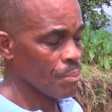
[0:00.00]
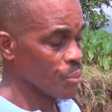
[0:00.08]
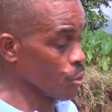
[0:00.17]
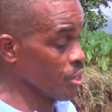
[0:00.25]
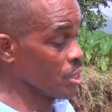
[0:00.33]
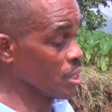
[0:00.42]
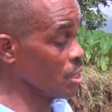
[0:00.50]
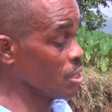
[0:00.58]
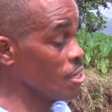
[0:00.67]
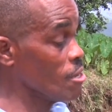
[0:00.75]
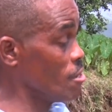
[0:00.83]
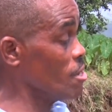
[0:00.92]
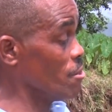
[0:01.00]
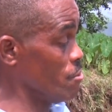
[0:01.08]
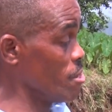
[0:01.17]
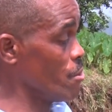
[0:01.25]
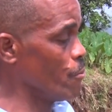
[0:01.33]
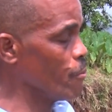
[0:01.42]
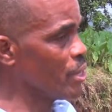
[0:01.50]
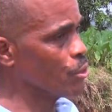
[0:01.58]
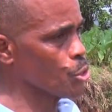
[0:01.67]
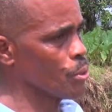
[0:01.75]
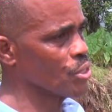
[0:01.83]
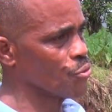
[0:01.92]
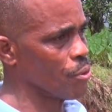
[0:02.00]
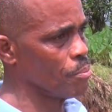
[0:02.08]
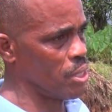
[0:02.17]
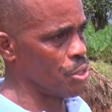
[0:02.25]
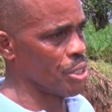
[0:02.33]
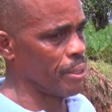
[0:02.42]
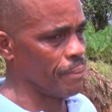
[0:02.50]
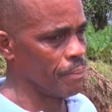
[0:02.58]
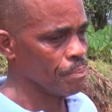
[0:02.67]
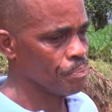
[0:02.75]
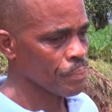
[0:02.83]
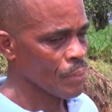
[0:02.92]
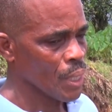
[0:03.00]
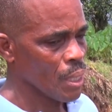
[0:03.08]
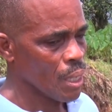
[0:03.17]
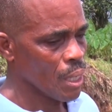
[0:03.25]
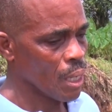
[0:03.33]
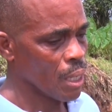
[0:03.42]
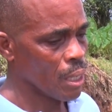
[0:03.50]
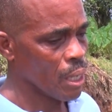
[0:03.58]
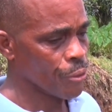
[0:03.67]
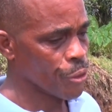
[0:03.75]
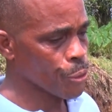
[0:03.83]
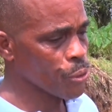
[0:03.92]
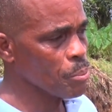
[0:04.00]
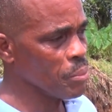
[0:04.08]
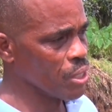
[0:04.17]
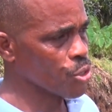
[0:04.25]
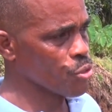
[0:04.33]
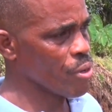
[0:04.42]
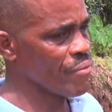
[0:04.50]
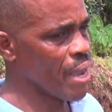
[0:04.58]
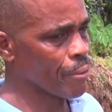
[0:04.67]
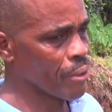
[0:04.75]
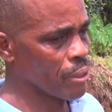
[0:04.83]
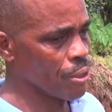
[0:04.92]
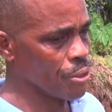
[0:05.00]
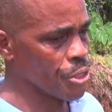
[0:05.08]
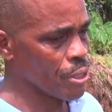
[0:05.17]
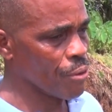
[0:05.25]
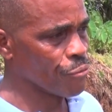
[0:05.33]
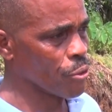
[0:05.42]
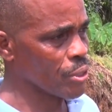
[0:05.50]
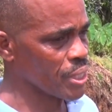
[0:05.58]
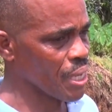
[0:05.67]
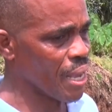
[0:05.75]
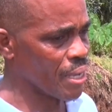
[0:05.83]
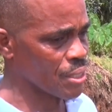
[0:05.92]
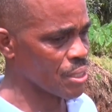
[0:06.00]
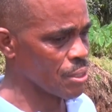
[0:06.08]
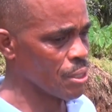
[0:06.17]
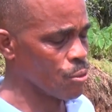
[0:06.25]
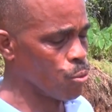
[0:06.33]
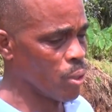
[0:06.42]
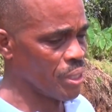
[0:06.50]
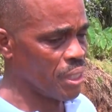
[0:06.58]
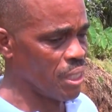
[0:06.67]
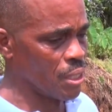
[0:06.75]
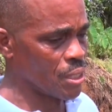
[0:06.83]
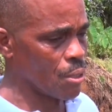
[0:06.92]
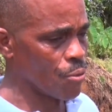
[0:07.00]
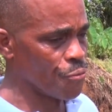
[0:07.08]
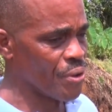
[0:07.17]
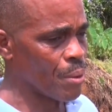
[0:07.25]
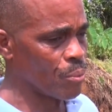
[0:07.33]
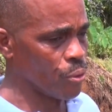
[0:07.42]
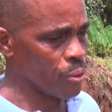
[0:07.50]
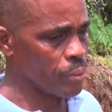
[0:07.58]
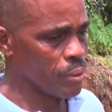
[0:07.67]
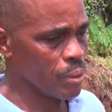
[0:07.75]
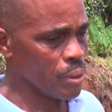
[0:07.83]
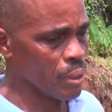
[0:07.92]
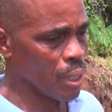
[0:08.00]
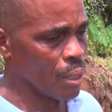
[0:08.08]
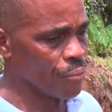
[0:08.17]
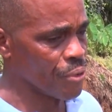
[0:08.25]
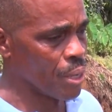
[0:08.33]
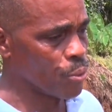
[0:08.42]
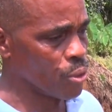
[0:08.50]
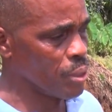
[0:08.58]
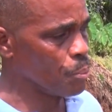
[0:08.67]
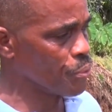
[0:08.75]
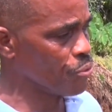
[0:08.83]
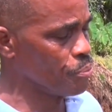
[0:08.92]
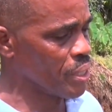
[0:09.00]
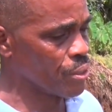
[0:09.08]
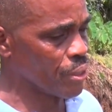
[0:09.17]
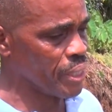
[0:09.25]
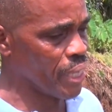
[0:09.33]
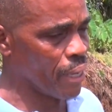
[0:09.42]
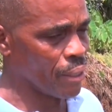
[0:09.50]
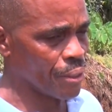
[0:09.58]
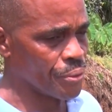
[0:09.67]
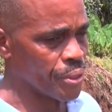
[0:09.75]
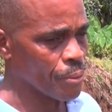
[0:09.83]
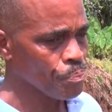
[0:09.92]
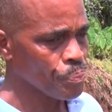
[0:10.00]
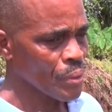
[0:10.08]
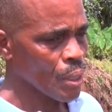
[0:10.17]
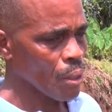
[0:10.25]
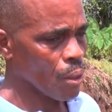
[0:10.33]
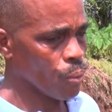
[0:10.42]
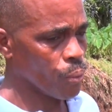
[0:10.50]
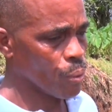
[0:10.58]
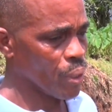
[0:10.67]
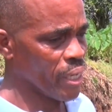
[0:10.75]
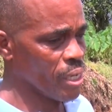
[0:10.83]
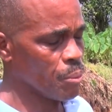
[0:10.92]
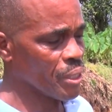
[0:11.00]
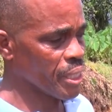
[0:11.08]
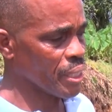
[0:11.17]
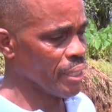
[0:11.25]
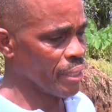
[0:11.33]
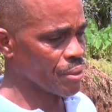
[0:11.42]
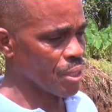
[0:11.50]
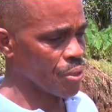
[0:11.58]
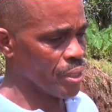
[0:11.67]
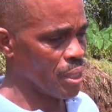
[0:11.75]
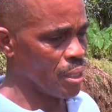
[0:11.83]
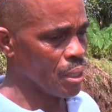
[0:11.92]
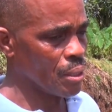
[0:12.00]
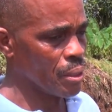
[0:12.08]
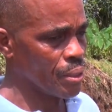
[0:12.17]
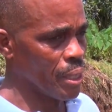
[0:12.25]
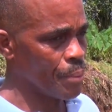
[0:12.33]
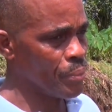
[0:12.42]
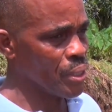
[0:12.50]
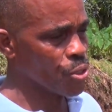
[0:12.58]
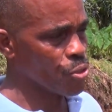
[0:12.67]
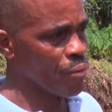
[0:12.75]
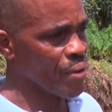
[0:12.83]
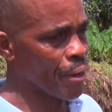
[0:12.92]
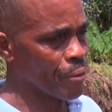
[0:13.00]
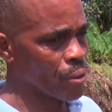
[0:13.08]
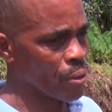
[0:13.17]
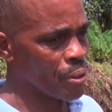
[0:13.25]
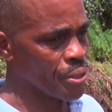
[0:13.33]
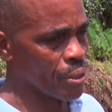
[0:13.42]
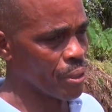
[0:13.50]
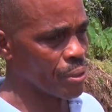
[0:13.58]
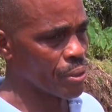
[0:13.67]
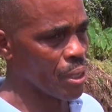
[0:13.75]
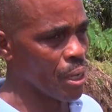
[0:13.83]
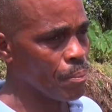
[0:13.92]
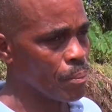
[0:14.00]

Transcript: So this is a real transformation. And through the Ministry of Agriculture, of course, as the coordinator of farm road improvement on the island, we were able to get the Ministry of Agriculture's